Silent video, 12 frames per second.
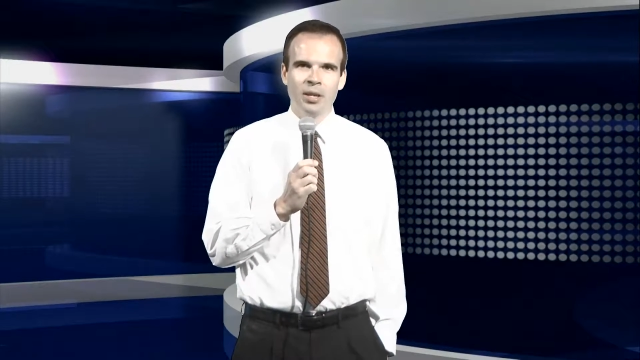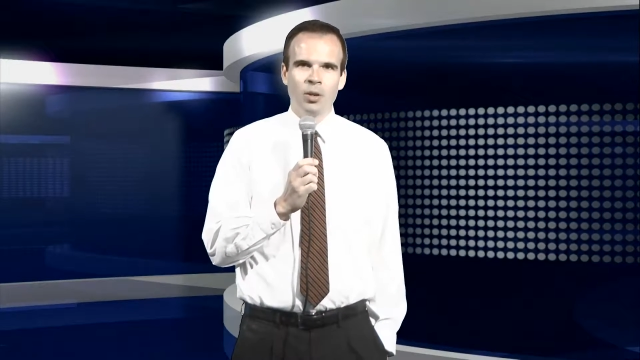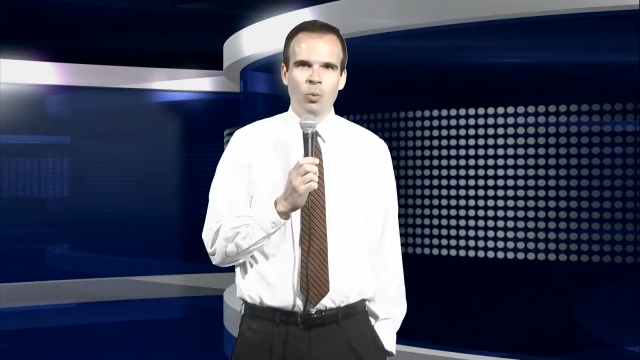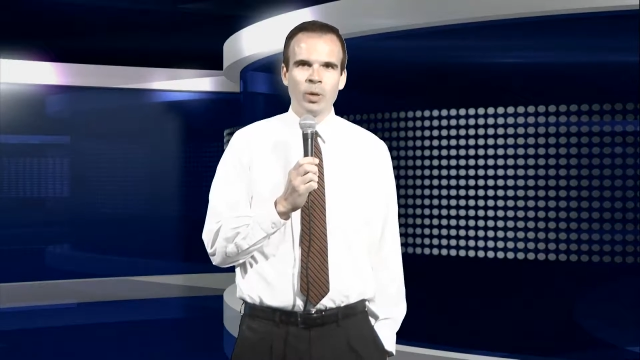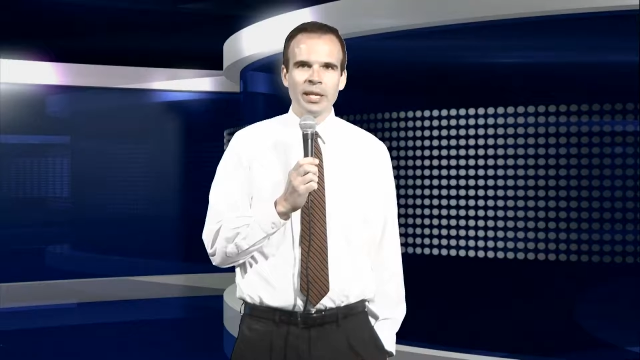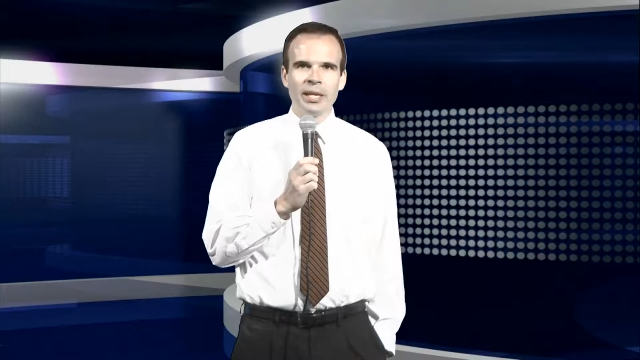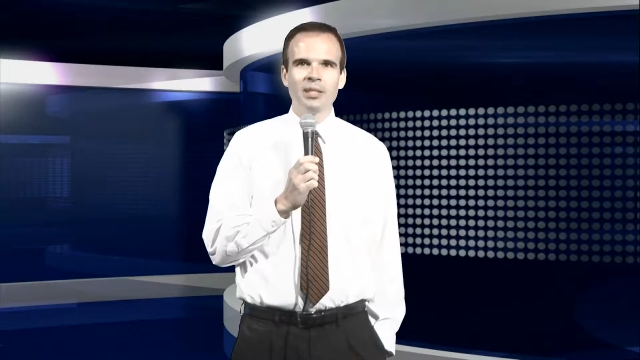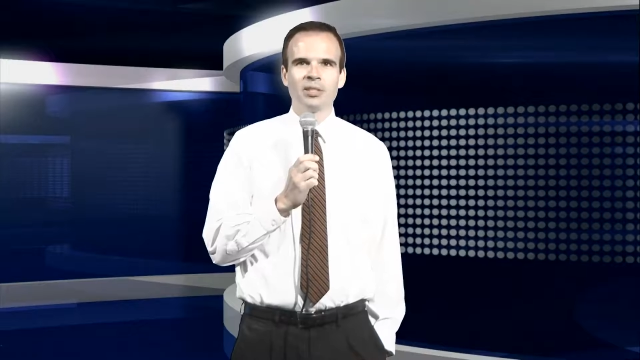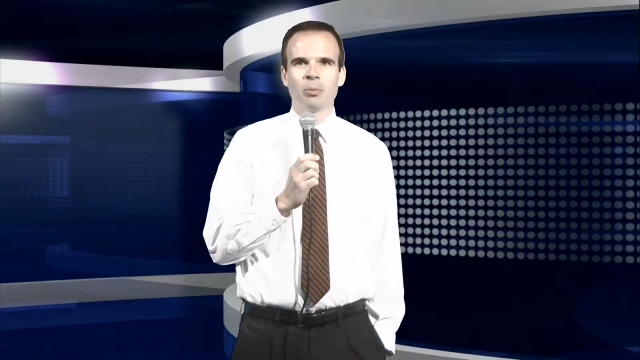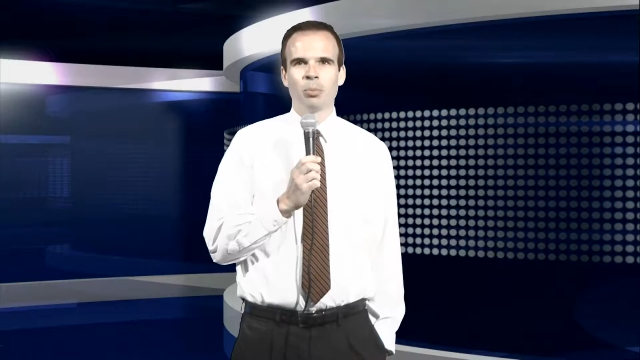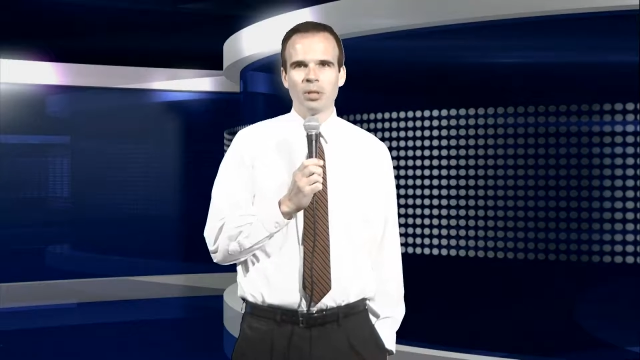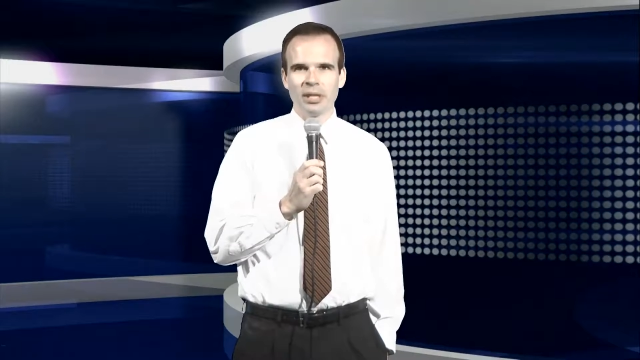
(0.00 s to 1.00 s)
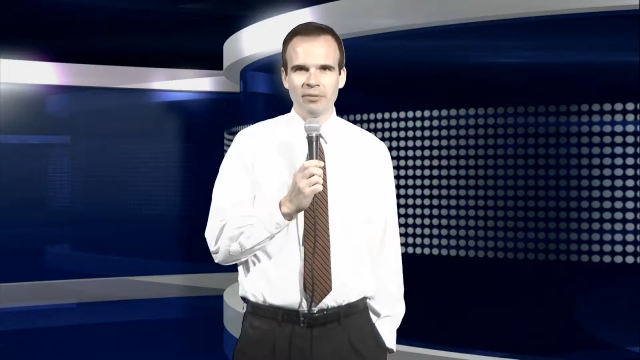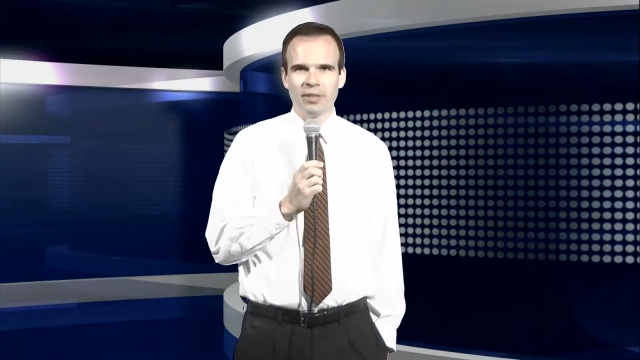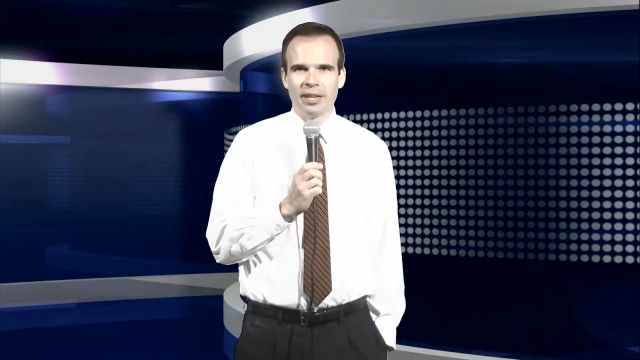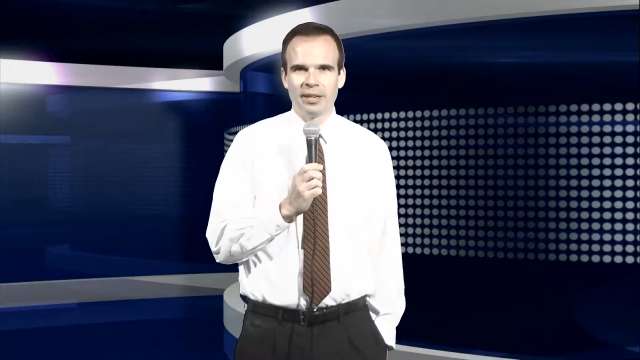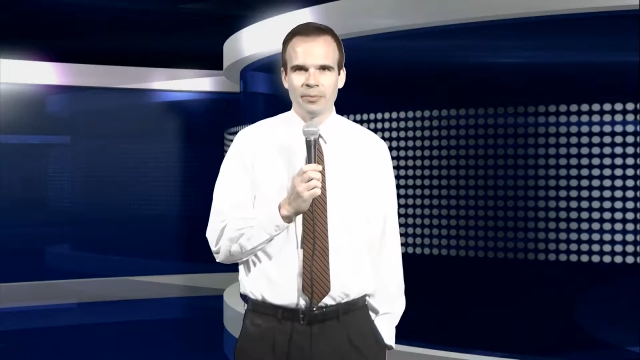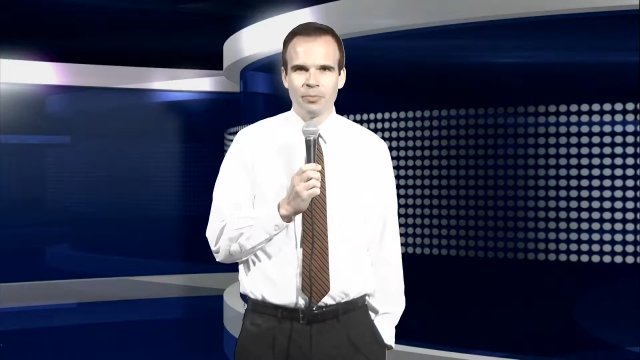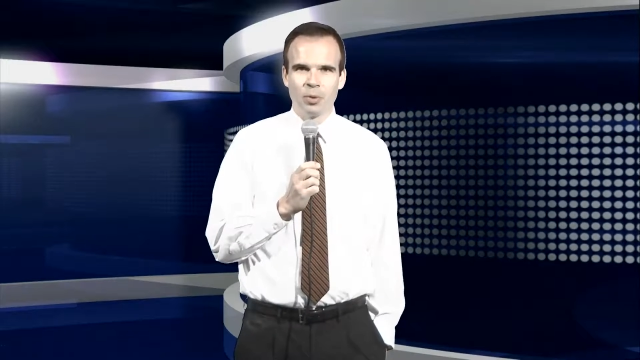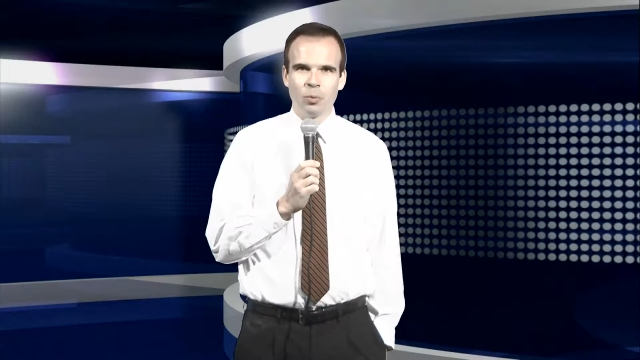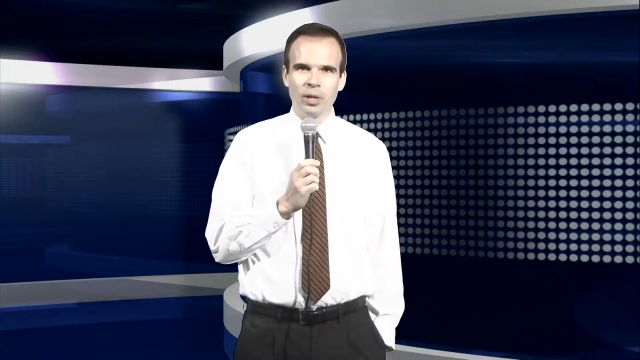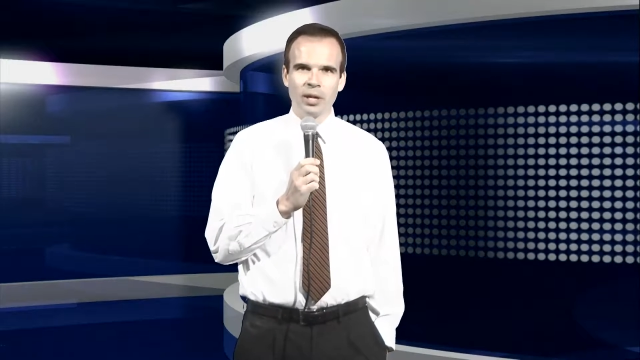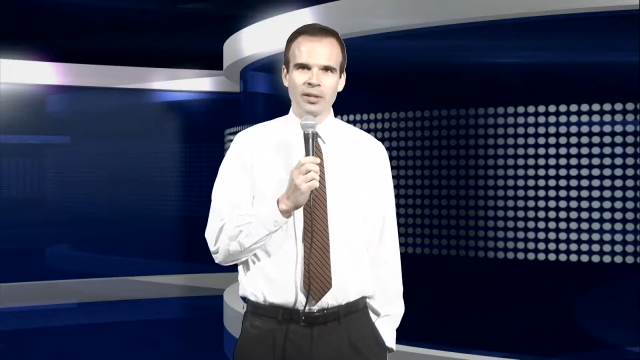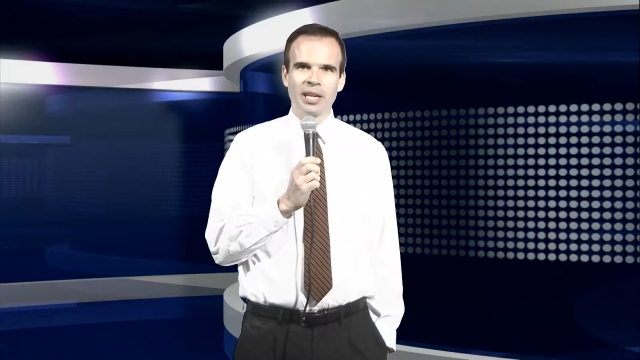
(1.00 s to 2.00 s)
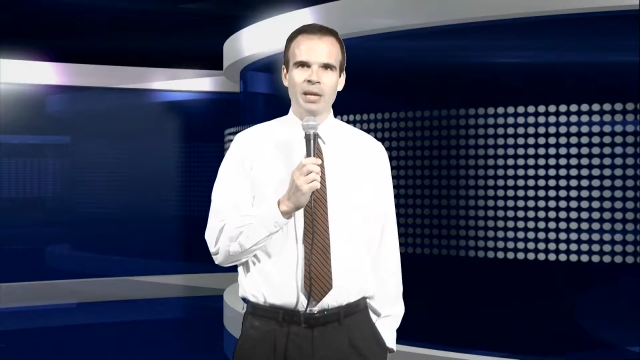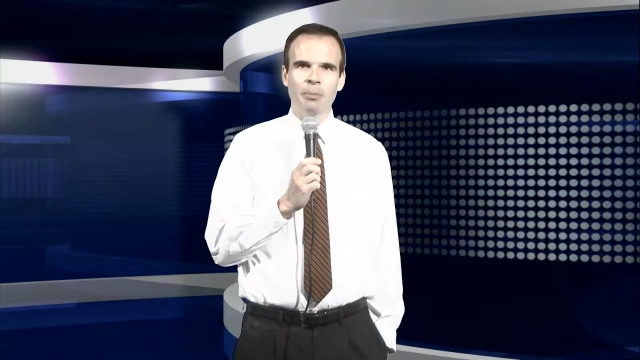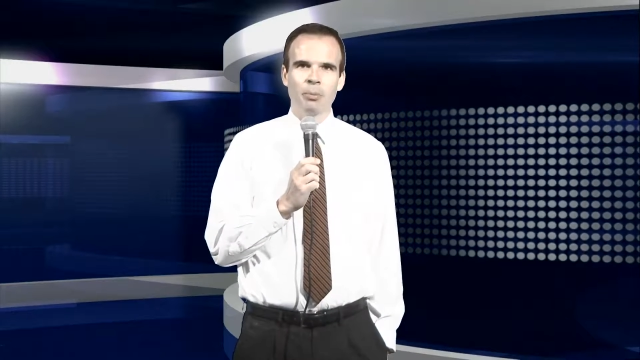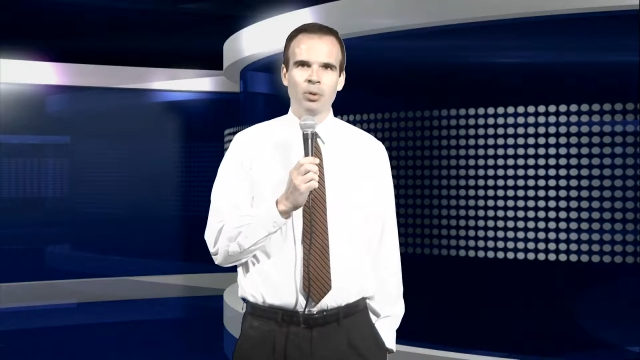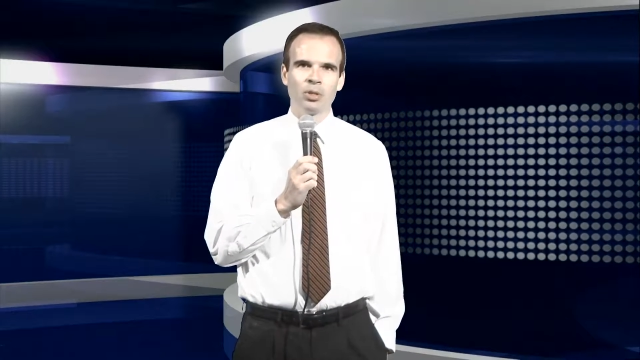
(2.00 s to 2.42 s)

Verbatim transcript: We need to believe that. We are capable